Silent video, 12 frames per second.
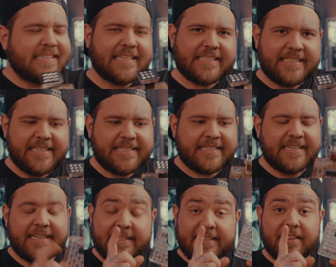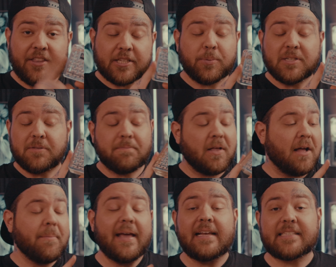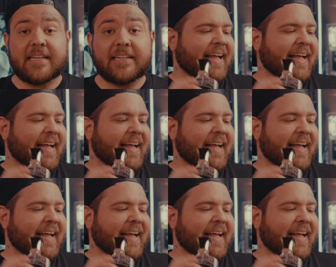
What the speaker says: distance, this one's amazing.